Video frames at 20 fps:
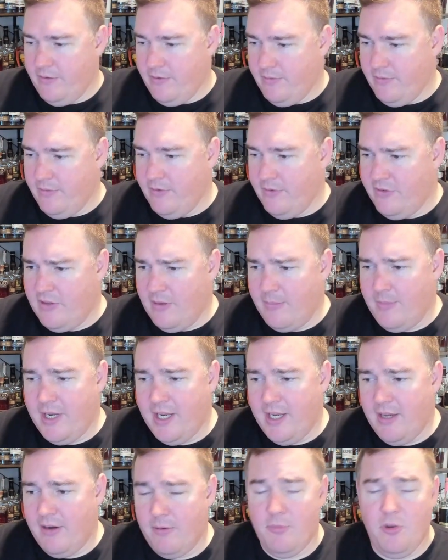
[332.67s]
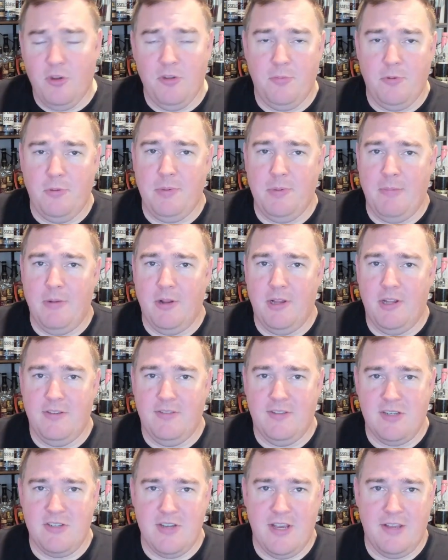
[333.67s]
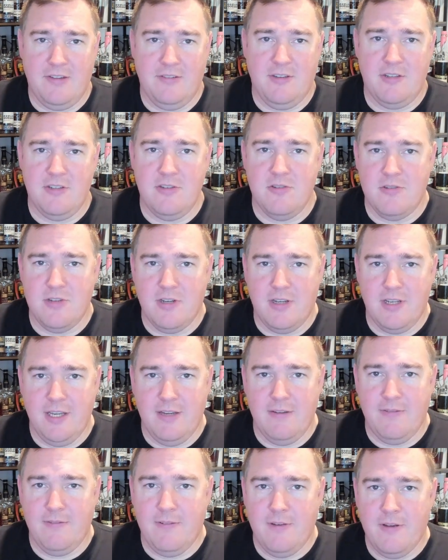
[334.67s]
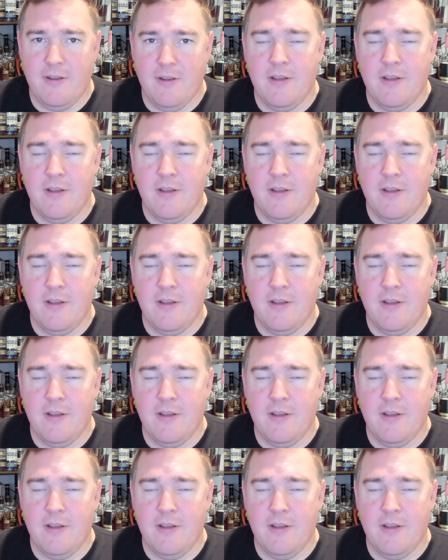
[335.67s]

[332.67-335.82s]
somebody or multiple people had suggested you should leave